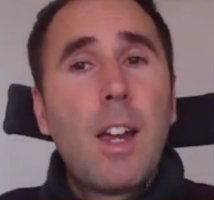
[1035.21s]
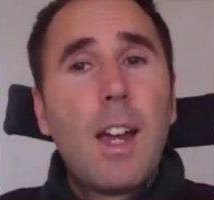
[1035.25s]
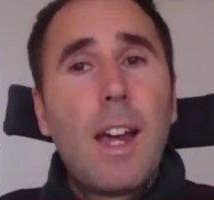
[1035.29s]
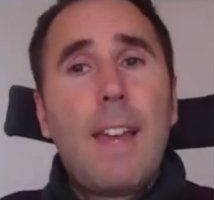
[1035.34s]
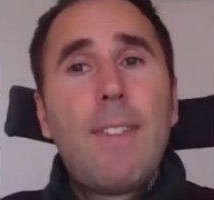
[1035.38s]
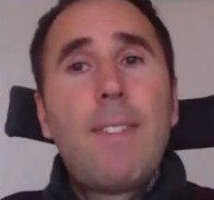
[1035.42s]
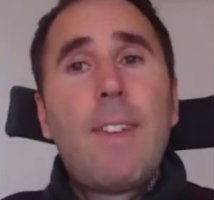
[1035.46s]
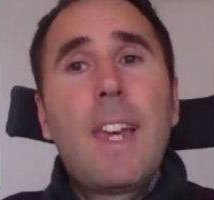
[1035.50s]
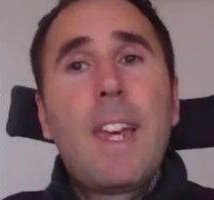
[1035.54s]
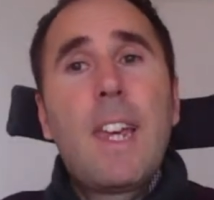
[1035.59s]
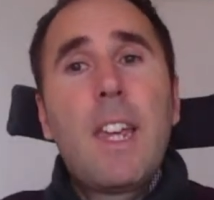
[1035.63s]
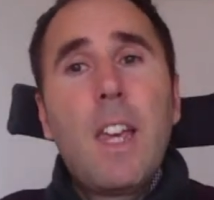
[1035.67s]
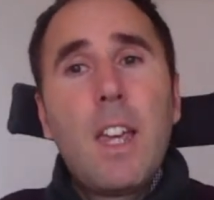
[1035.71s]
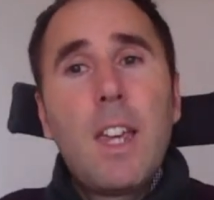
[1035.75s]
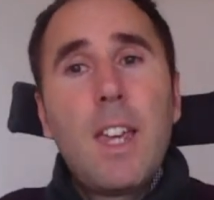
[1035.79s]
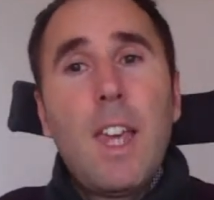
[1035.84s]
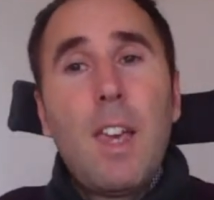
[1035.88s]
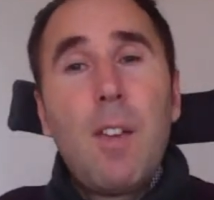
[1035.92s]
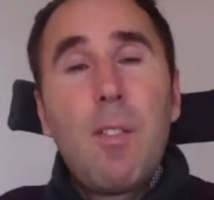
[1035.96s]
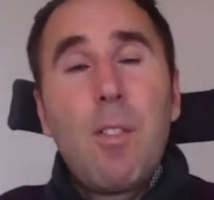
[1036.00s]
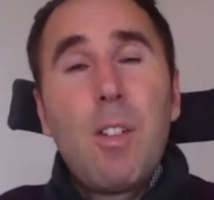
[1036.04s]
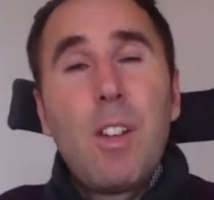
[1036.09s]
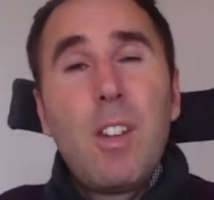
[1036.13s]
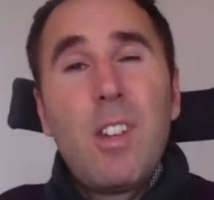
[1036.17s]
and they can
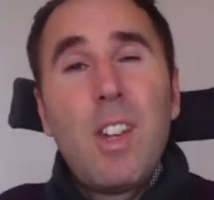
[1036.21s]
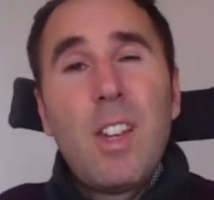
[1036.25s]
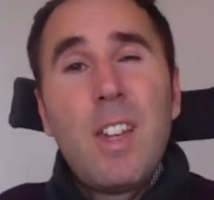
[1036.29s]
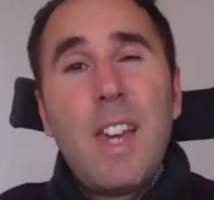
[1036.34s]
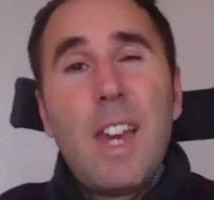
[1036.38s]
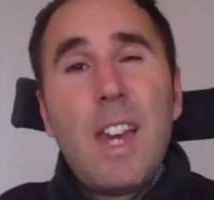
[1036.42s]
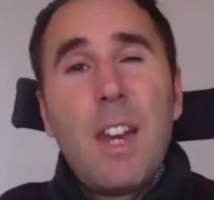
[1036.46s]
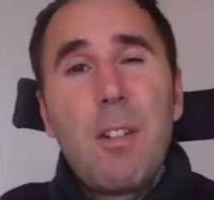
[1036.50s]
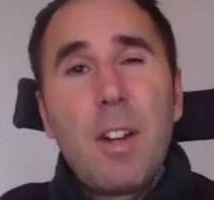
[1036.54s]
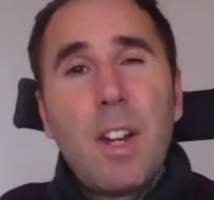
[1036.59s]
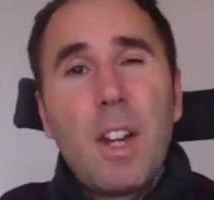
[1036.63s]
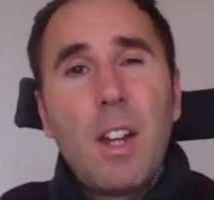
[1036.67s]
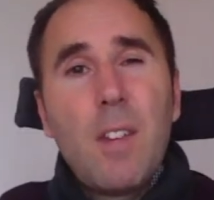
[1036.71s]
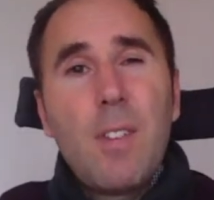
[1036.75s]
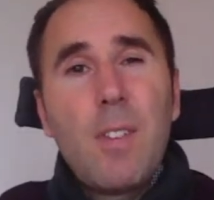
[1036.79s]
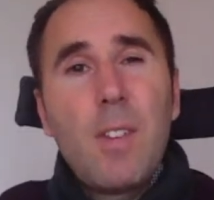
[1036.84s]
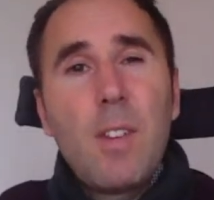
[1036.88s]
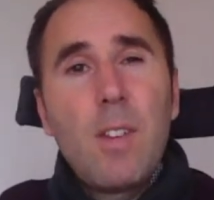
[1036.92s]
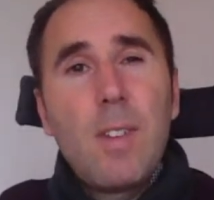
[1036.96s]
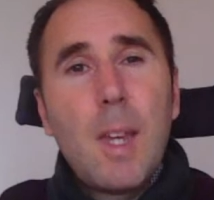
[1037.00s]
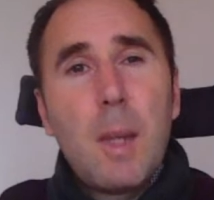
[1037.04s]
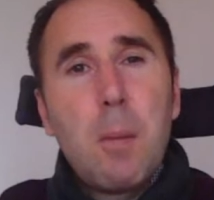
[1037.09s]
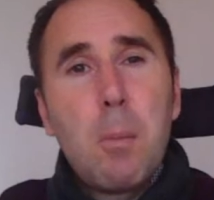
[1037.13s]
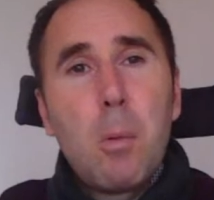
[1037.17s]
give a generic
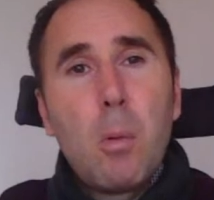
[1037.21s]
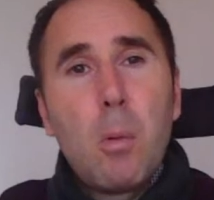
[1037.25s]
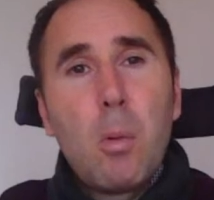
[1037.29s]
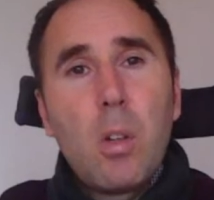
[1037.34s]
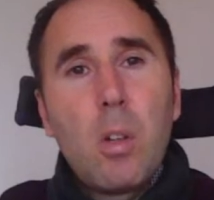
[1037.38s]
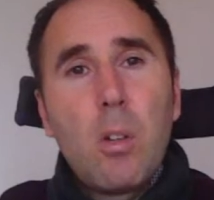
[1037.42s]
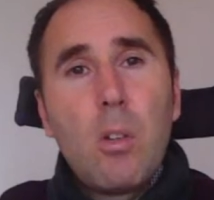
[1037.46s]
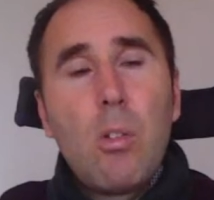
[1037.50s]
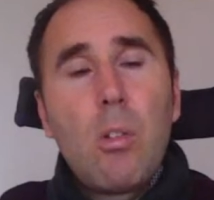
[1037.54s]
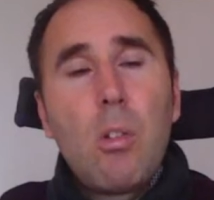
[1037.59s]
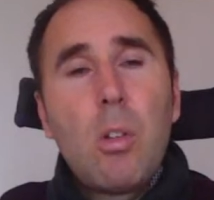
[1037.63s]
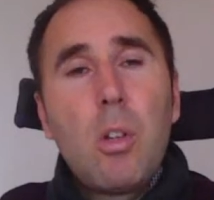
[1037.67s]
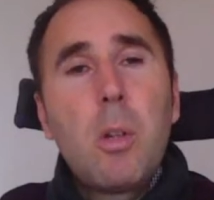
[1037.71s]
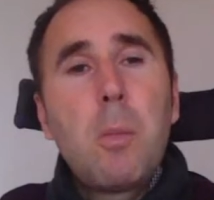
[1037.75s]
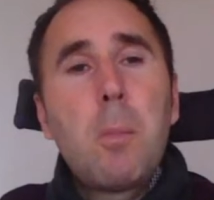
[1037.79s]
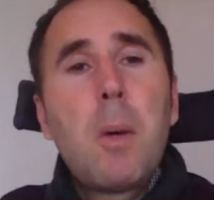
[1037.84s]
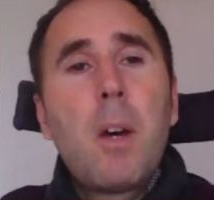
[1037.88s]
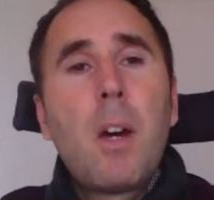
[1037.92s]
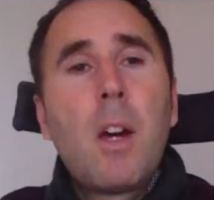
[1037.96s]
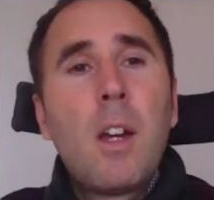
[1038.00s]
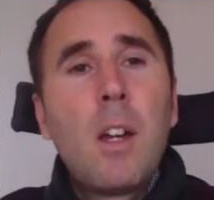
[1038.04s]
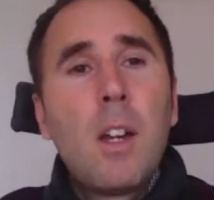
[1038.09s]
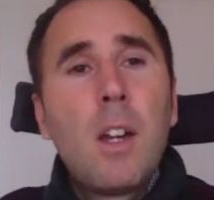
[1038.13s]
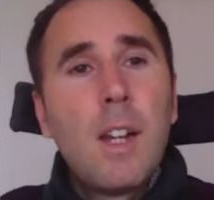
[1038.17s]
disabled
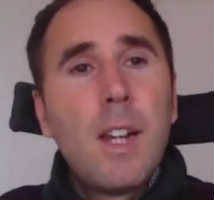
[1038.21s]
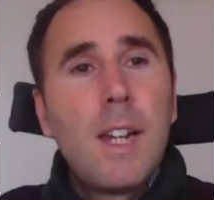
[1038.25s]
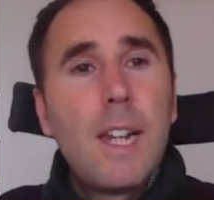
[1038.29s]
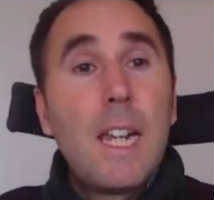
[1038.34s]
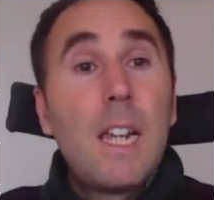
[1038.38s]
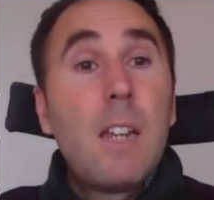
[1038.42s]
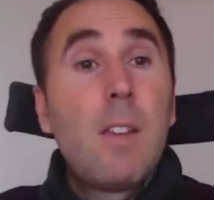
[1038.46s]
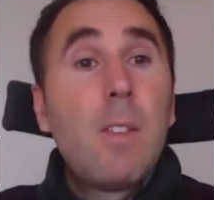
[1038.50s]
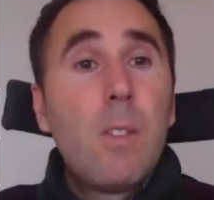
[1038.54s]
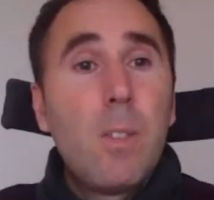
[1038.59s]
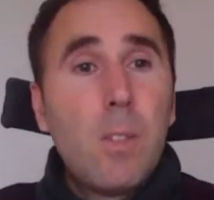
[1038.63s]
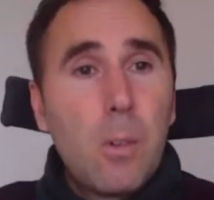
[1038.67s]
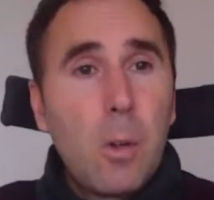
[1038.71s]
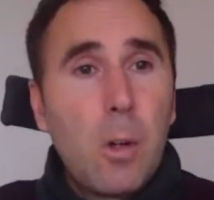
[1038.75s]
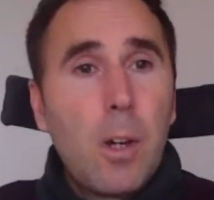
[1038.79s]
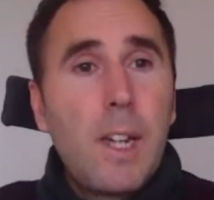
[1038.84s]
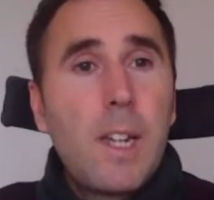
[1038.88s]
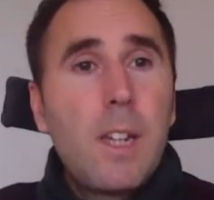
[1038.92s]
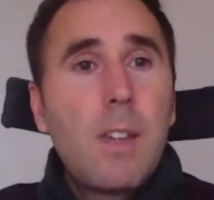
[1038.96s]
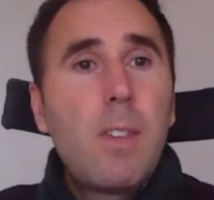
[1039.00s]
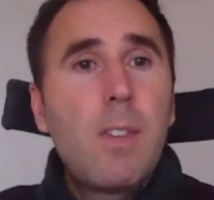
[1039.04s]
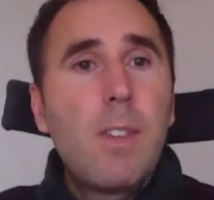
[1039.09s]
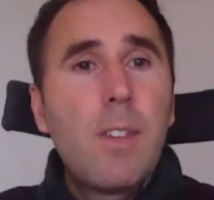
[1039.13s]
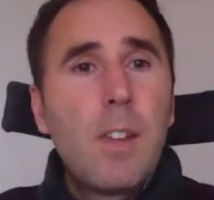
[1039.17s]
consumer
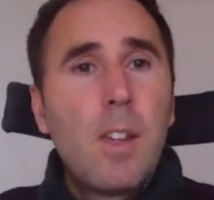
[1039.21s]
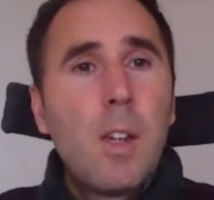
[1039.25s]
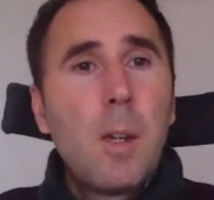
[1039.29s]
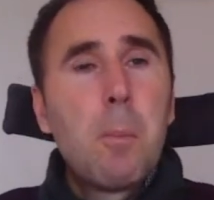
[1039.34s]
insight,